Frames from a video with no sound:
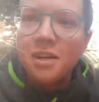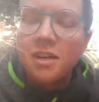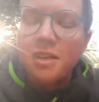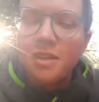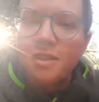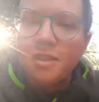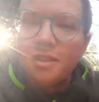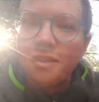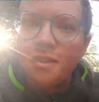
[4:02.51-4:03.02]

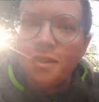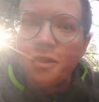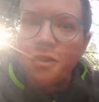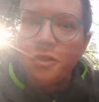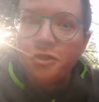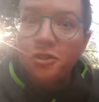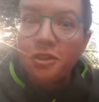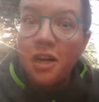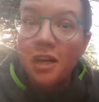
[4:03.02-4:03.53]
to
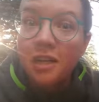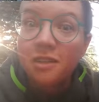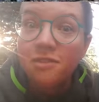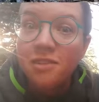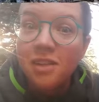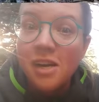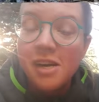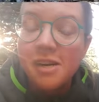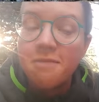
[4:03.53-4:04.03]
lose track
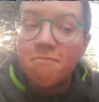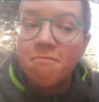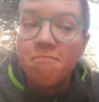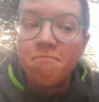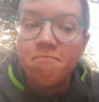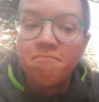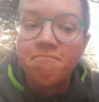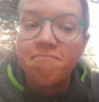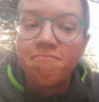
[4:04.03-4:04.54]
of time.